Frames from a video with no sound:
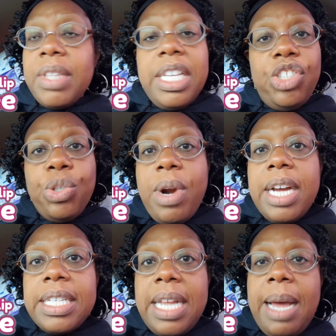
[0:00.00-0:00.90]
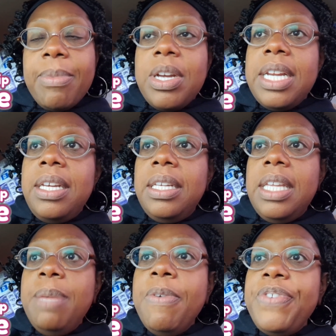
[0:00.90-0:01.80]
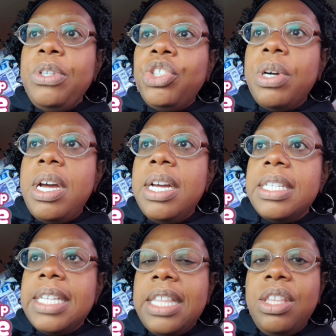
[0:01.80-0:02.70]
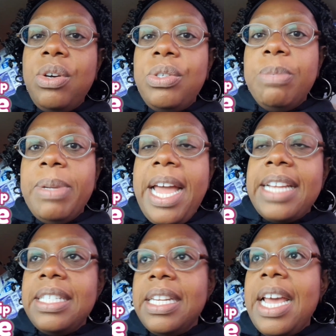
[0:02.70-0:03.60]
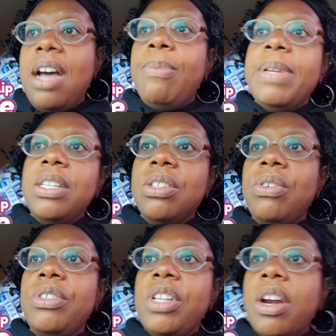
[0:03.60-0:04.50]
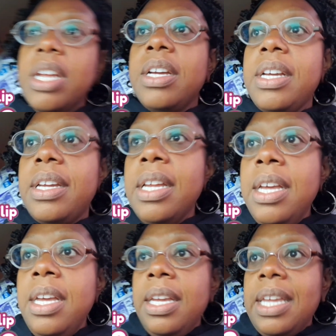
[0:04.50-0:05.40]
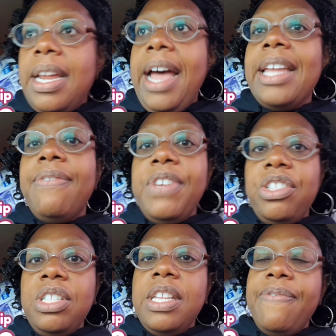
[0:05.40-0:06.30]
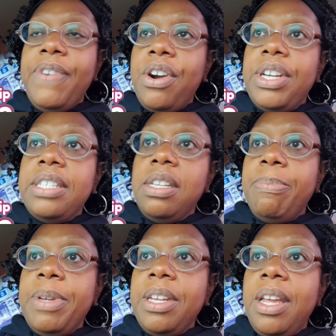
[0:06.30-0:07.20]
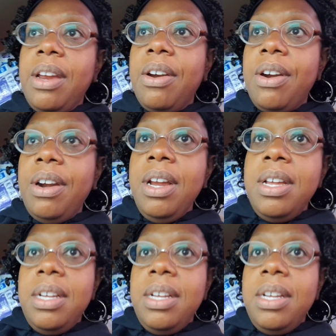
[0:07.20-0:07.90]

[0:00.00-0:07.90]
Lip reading: The trunks, I'm going to keep a few trunks, get those blasted out because those are good. Get a high efficiency furnace up in there.